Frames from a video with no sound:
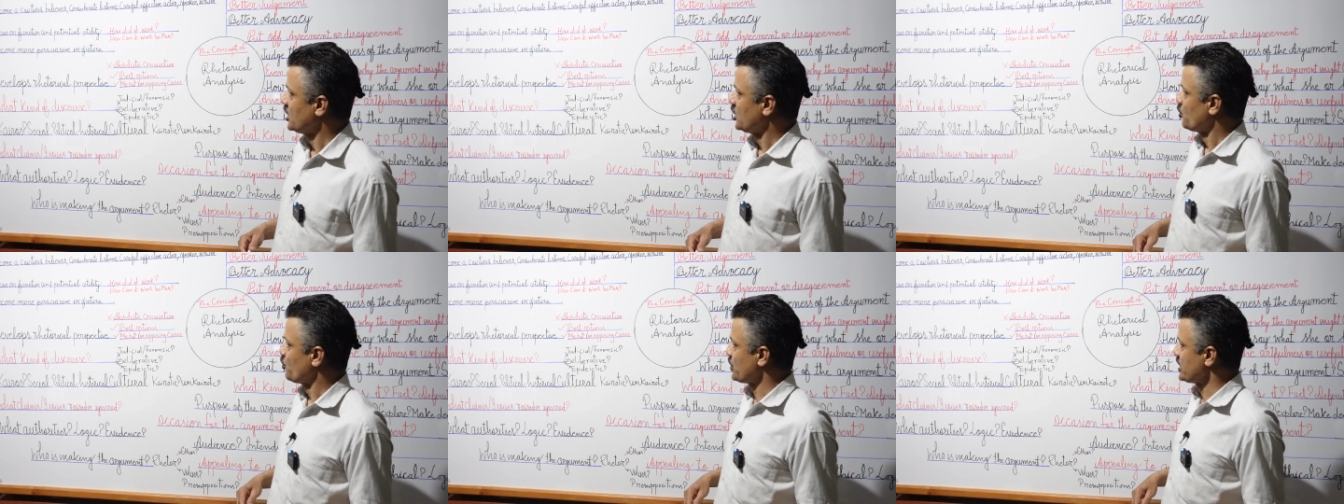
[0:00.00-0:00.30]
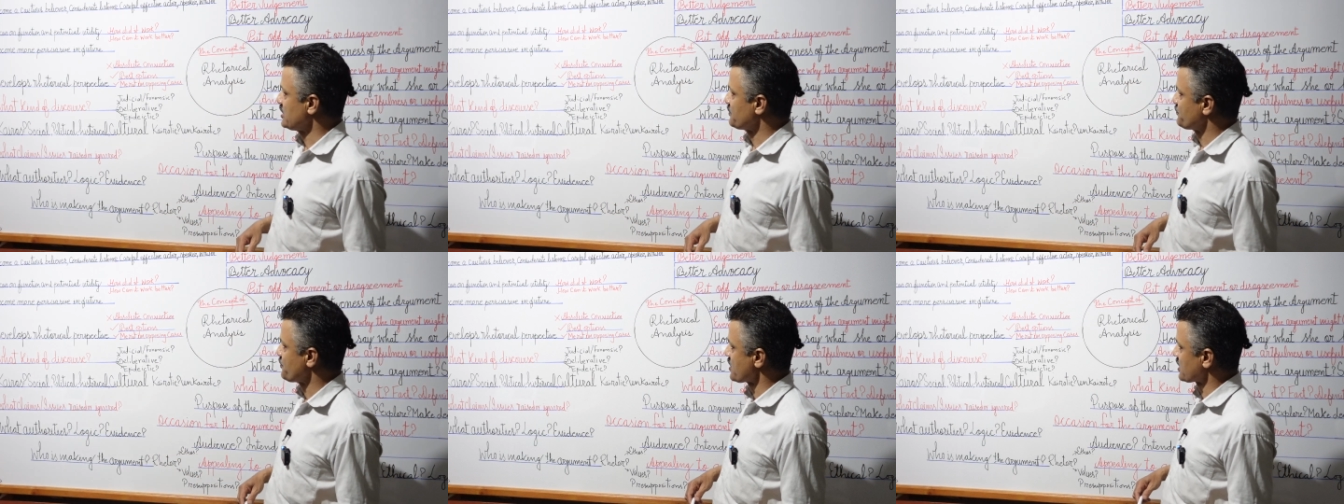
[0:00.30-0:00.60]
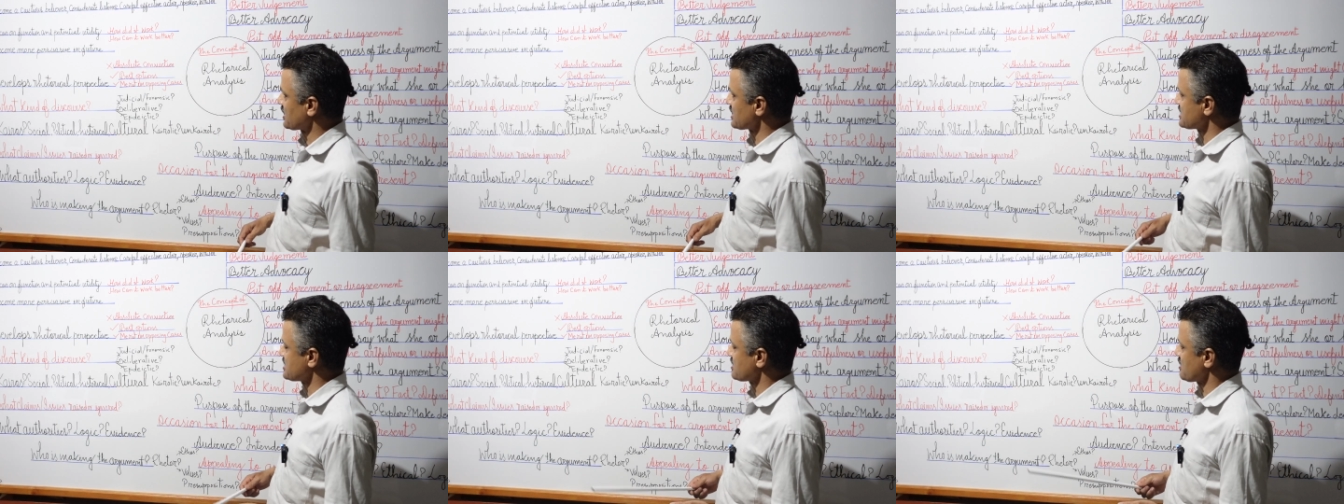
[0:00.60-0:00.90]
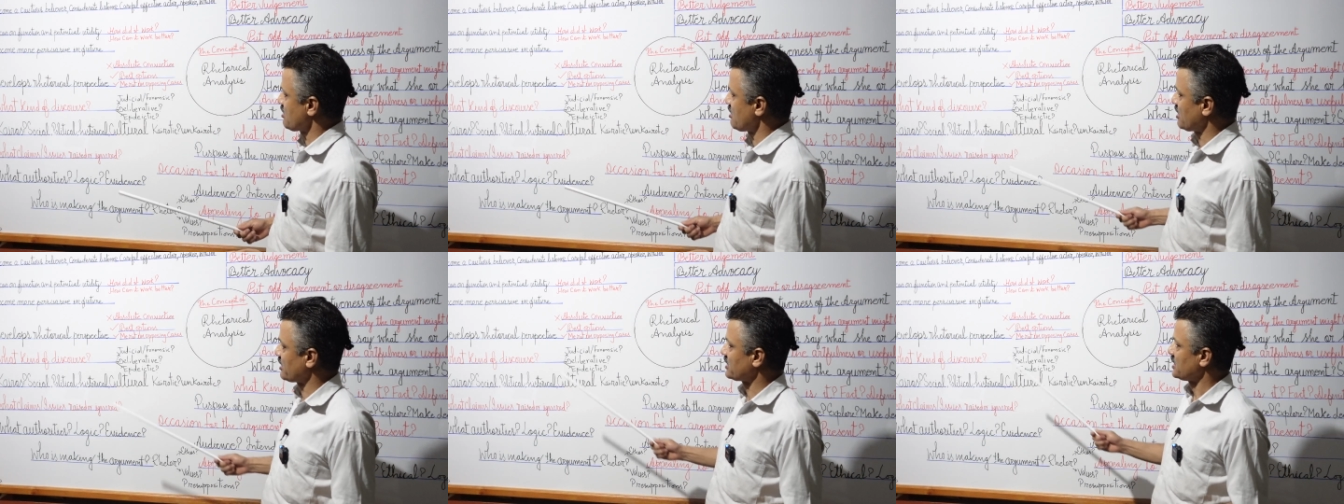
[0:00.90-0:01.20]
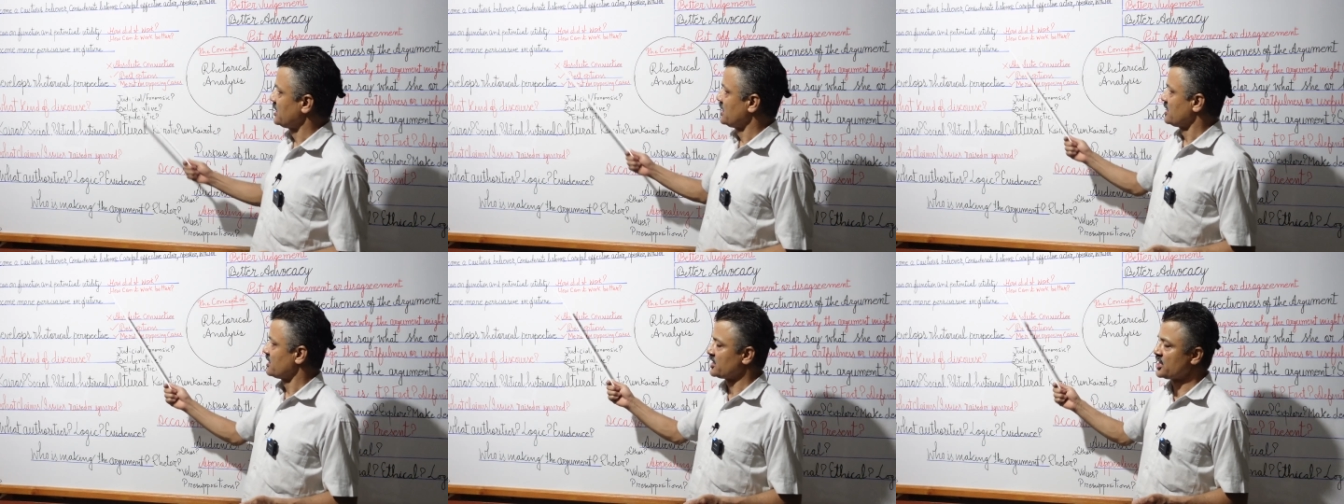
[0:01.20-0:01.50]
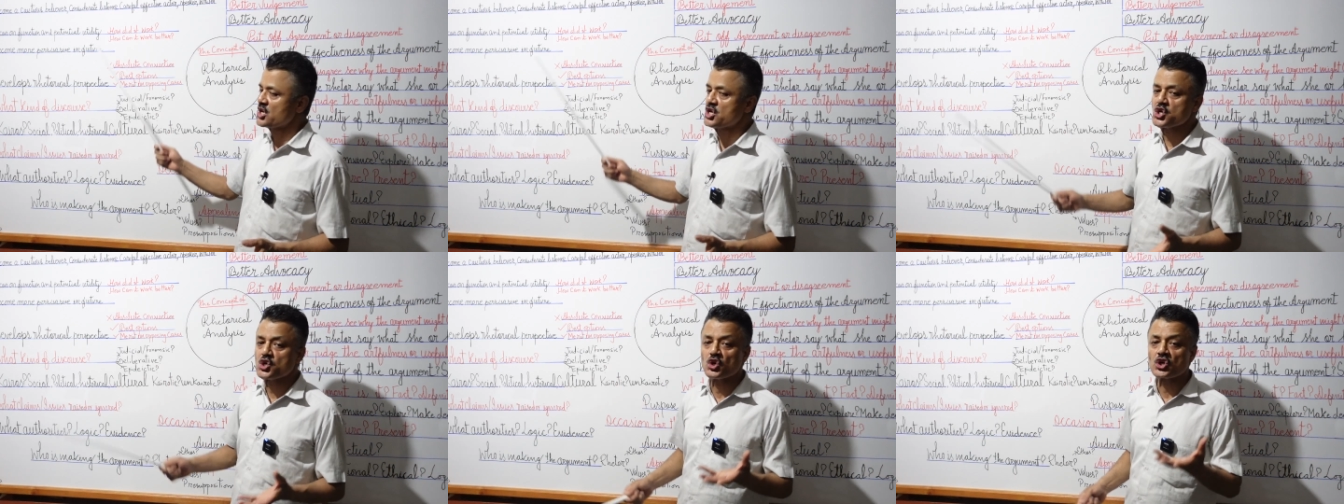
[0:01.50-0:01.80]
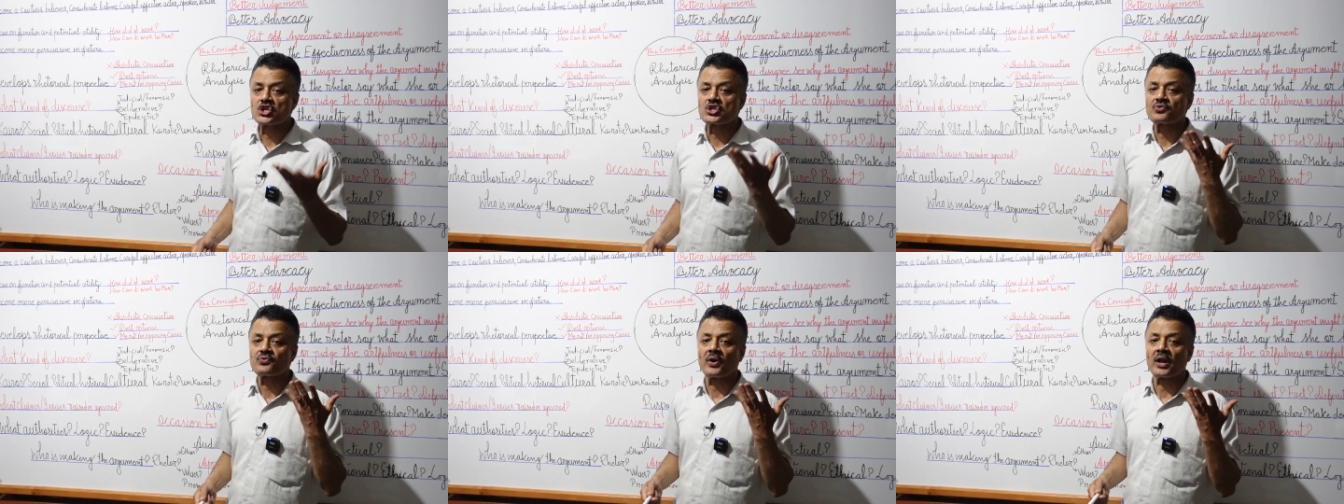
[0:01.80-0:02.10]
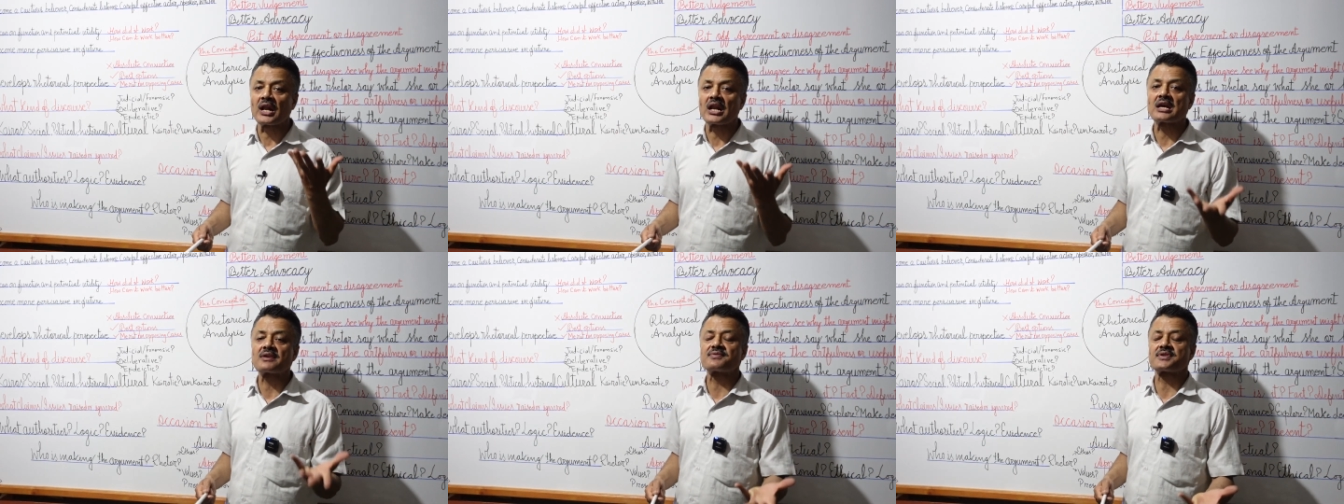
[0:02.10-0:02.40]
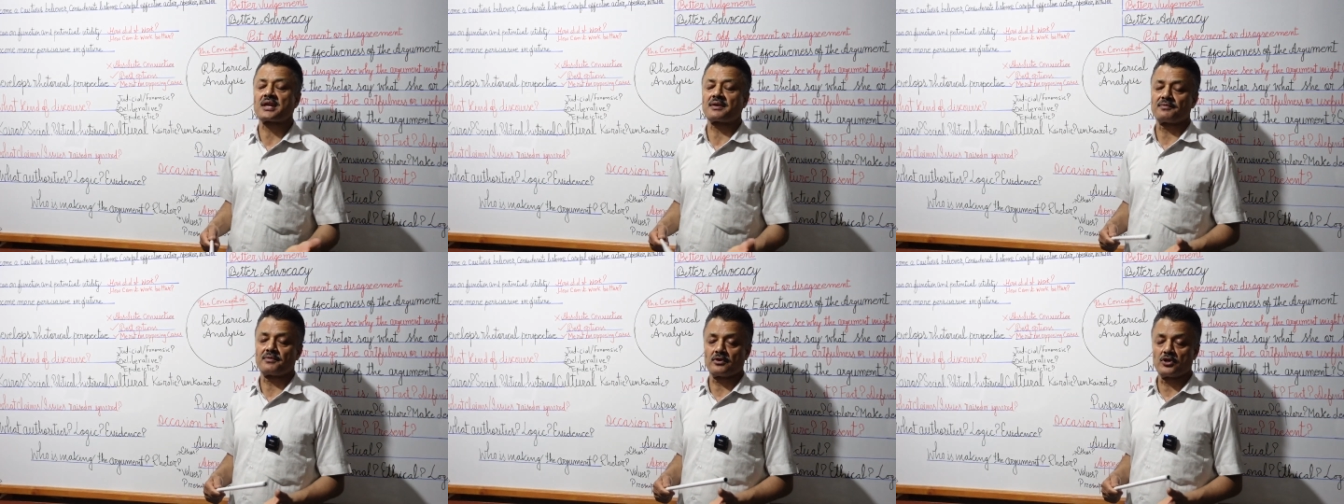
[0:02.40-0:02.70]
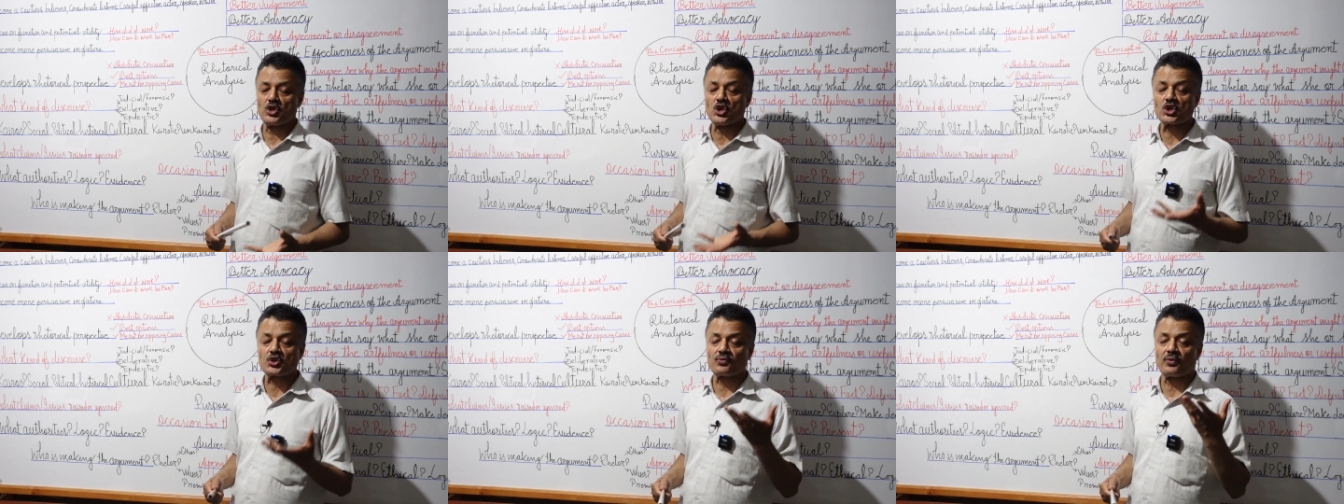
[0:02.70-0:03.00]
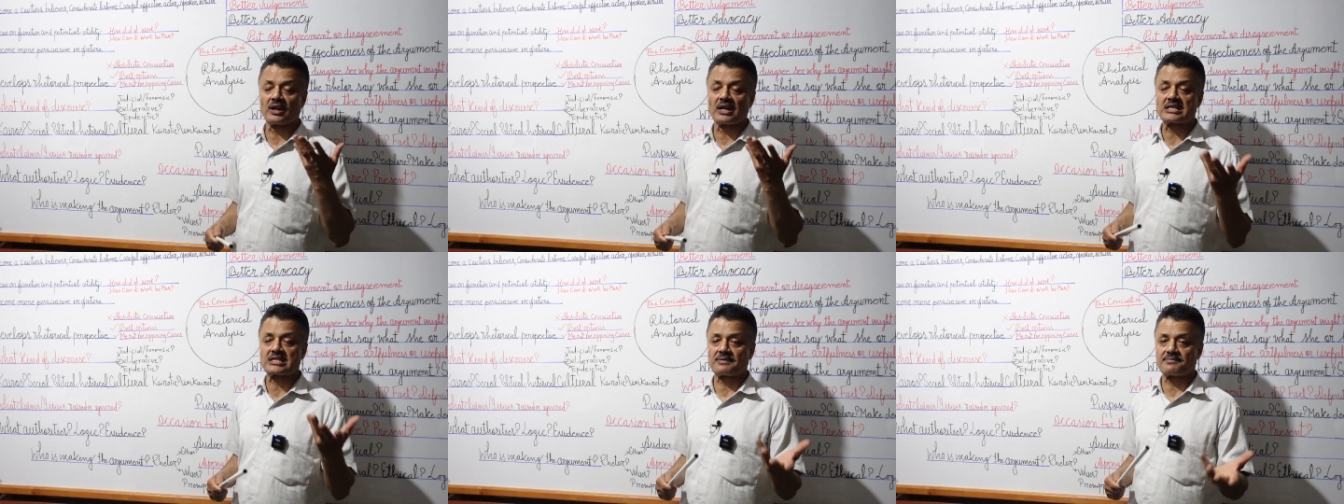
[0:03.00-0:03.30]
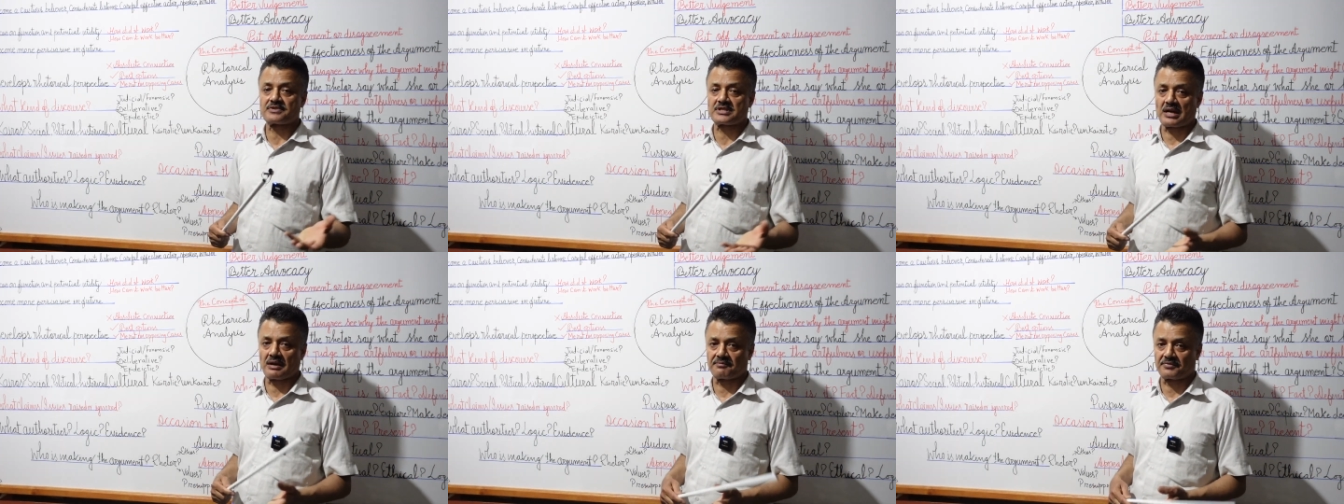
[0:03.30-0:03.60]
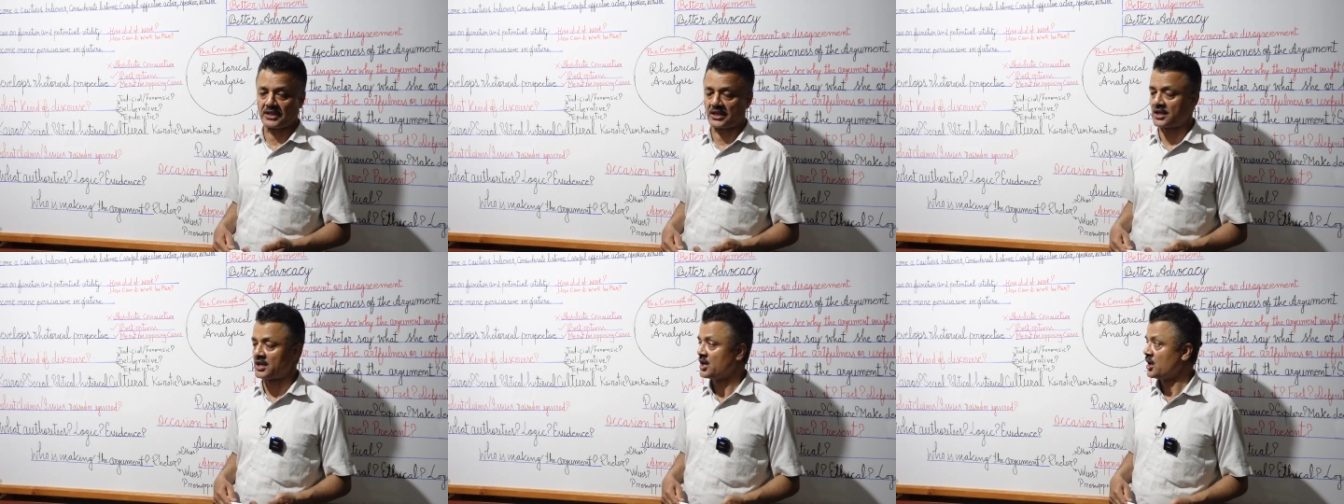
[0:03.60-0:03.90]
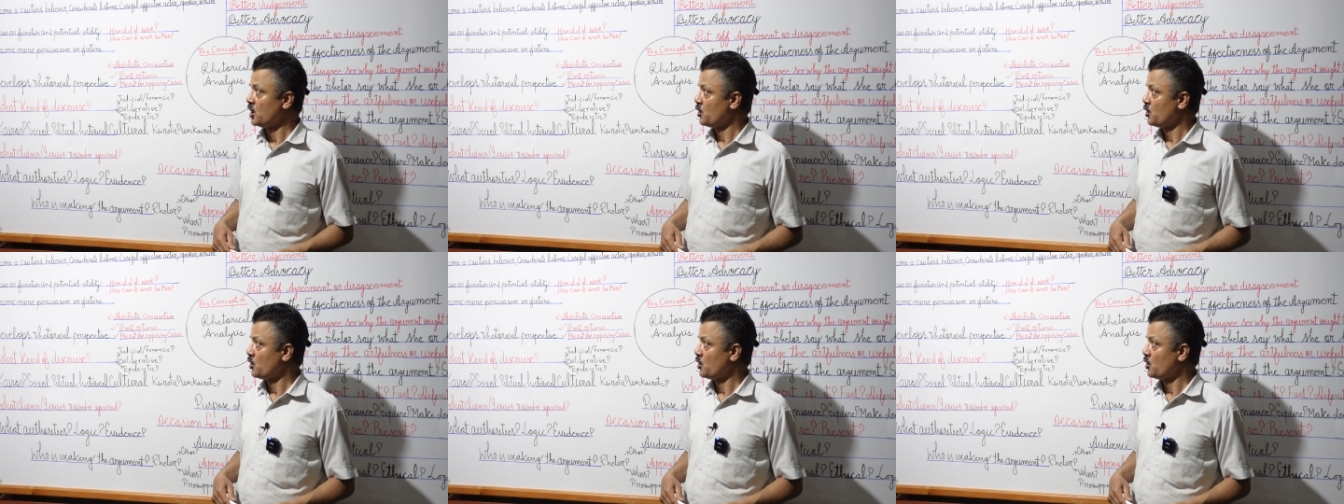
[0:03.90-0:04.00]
We focus on the usefulness of something.